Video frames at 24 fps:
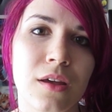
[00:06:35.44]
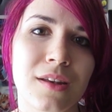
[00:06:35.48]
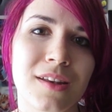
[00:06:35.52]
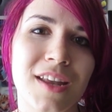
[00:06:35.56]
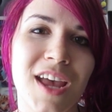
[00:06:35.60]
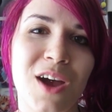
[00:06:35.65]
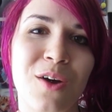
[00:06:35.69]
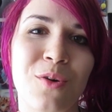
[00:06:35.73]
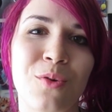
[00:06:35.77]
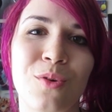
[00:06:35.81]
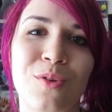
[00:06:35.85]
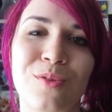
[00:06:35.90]

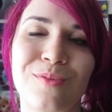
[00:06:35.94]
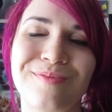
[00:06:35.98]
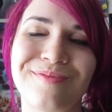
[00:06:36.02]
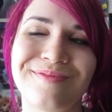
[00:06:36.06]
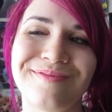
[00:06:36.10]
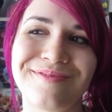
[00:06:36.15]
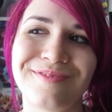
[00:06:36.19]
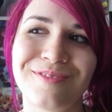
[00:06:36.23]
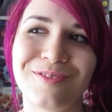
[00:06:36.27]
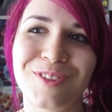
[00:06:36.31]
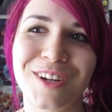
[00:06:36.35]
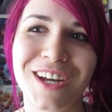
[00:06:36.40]
Now,
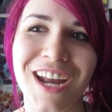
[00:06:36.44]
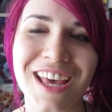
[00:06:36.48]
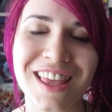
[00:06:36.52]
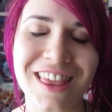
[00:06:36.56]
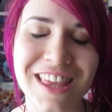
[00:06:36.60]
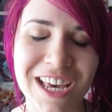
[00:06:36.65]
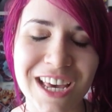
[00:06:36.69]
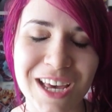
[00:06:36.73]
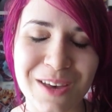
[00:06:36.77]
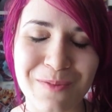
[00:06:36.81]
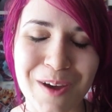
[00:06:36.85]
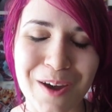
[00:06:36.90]
when I
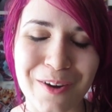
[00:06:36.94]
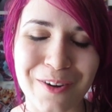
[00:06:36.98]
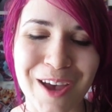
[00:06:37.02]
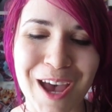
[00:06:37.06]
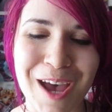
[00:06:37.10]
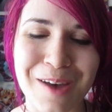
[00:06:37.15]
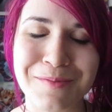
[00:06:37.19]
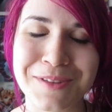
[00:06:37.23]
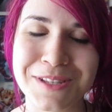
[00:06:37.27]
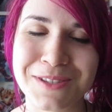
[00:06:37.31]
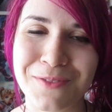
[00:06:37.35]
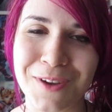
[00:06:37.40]
think about
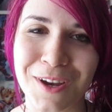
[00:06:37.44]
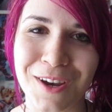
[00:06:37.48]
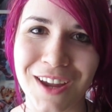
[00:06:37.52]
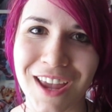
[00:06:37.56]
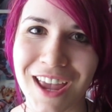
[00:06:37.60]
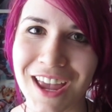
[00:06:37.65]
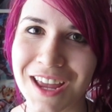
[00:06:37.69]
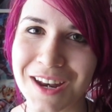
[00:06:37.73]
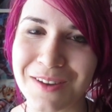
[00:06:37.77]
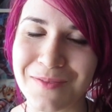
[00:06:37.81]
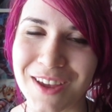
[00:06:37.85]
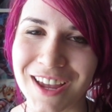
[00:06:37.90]
atmospheric
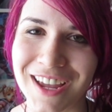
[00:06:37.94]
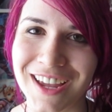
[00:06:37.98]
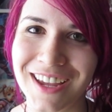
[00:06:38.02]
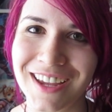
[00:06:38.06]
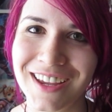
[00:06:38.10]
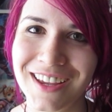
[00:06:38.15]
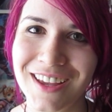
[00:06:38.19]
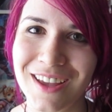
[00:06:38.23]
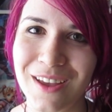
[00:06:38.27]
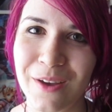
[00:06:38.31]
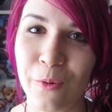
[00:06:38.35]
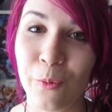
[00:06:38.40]

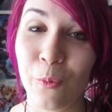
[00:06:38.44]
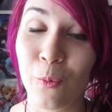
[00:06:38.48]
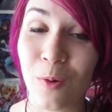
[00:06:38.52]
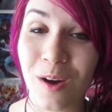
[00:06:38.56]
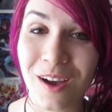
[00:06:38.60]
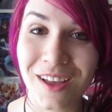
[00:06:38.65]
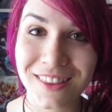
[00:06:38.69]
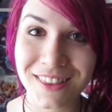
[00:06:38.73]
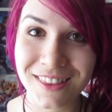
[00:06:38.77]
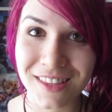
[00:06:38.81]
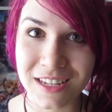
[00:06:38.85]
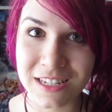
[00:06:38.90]
anime,
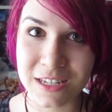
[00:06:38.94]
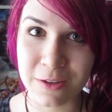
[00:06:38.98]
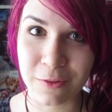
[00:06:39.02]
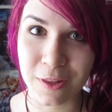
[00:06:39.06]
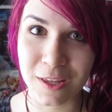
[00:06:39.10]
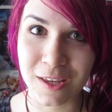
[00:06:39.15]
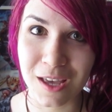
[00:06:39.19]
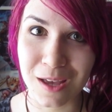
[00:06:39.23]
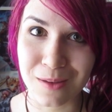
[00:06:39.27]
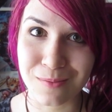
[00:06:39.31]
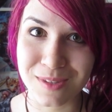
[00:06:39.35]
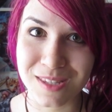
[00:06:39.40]
one that
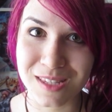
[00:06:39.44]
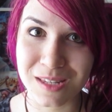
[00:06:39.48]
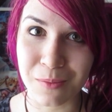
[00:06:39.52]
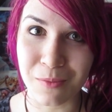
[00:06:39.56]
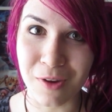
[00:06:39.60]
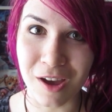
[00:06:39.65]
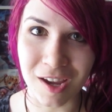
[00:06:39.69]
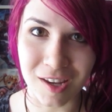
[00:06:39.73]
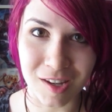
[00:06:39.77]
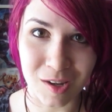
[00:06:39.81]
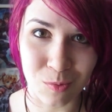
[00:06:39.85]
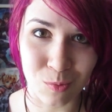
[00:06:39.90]
definitely comes to
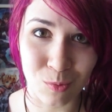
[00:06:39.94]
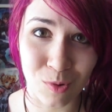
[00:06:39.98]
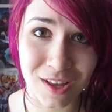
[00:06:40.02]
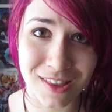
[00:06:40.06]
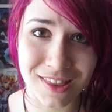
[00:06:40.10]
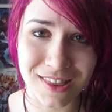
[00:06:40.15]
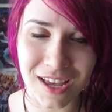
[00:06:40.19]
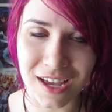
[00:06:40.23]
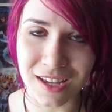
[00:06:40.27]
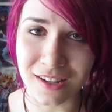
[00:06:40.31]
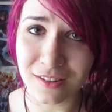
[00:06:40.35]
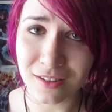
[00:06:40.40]
mind and
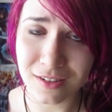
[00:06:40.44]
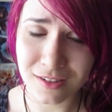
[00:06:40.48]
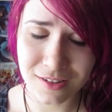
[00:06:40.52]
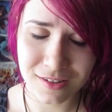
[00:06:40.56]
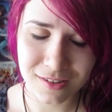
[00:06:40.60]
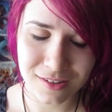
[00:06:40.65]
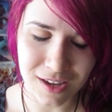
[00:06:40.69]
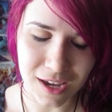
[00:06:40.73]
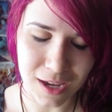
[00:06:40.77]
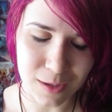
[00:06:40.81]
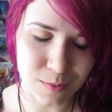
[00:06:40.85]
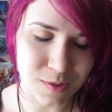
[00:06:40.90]
one that
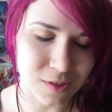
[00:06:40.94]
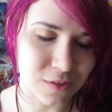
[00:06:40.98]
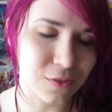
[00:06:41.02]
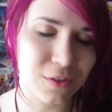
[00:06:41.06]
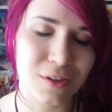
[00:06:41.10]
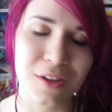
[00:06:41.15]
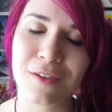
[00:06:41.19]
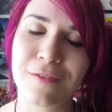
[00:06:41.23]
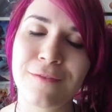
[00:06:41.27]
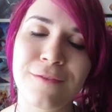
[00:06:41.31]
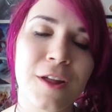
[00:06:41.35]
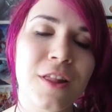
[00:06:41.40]

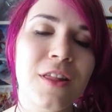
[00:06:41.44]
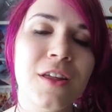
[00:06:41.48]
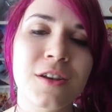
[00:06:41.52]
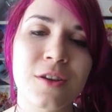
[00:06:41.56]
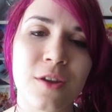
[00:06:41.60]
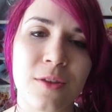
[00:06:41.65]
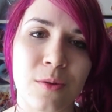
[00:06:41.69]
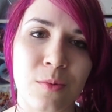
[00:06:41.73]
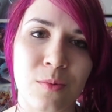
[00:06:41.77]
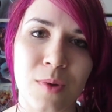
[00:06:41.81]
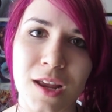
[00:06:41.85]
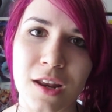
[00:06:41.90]
absolutely fell under
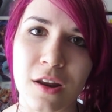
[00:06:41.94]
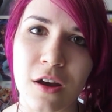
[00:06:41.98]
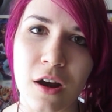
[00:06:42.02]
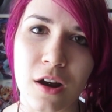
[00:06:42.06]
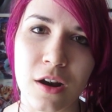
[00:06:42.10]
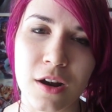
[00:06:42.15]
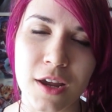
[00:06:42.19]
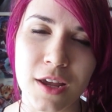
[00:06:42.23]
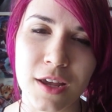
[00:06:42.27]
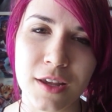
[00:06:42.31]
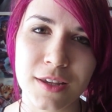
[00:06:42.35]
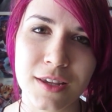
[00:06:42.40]
the
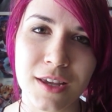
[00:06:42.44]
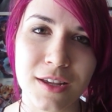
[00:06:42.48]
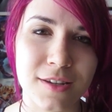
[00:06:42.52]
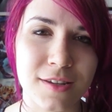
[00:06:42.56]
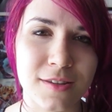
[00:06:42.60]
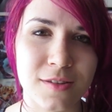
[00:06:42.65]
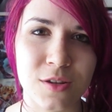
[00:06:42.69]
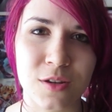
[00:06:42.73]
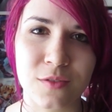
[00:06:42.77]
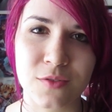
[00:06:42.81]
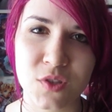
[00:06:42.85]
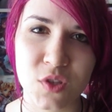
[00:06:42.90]
radar, yet
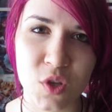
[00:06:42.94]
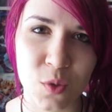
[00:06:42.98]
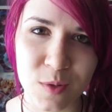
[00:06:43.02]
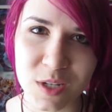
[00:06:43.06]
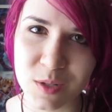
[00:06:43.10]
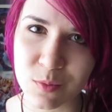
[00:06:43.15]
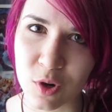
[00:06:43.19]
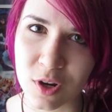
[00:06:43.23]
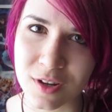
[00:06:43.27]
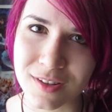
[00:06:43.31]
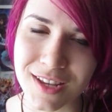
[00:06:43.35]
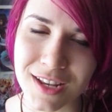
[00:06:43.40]
deserves so
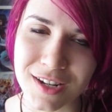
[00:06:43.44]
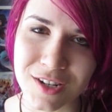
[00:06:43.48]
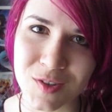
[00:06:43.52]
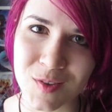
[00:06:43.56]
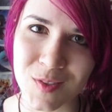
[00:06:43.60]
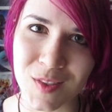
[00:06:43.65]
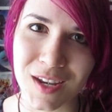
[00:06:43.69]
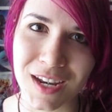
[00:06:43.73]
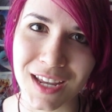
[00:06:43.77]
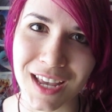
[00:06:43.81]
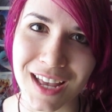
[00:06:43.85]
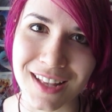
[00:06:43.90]
much more attention
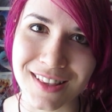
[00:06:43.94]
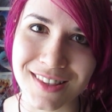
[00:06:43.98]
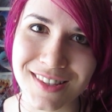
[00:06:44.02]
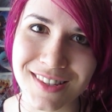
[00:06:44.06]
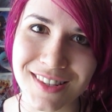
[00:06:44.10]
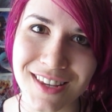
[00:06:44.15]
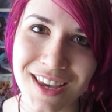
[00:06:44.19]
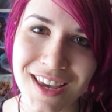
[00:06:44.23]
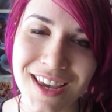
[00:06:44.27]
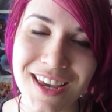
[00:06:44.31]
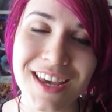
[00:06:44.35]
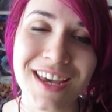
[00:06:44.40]
than it gets,
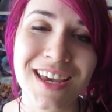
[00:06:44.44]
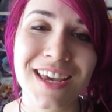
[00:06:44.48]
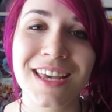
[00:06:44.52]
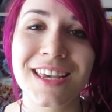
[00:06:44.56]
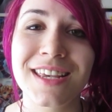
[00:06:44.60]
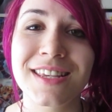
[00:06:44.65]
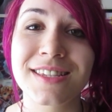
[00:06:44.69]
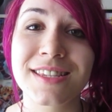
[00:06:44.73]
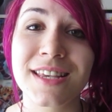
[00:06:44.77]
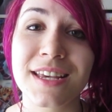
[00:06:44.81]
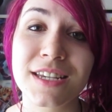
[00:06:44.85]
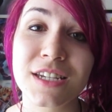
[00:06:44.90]

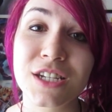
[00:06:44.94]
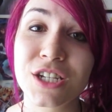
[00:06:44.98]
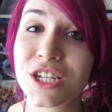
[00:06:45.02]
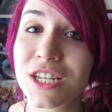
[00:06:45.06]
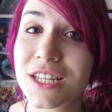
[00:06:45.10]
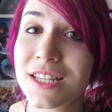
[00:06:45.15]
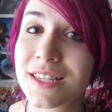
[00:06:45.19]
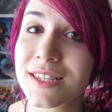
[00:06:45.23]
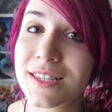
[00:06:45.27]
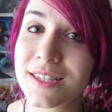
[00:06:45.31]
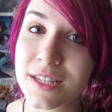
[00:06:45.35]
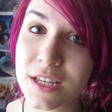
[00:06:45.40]
is
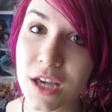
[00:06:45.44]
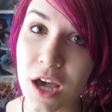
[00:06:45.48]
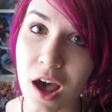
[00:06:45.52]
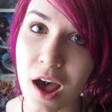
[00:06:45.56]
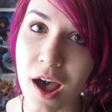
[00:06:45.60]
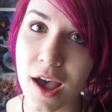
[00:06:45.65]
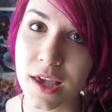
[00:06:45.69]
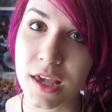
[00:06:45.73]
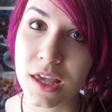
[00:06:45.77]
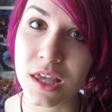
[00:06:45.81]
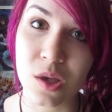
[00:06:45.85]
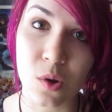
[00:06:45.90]
Shin
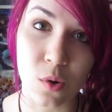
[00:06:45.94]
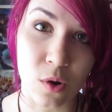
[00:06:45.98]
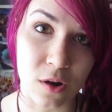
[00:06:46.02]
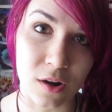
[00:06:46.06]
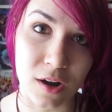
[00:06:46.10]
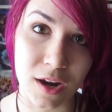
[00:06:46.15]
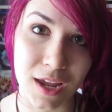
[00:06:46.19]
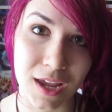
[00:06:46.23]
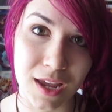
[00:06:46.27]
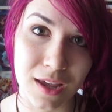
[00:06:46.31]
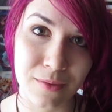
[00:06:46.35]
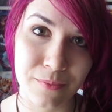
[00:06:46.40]
Sekai
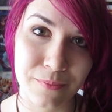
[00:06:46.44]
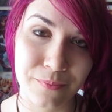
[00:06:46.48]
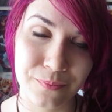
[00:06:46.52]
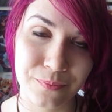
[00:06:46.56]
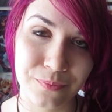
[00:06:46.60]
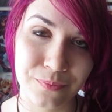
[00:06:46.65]
Yori.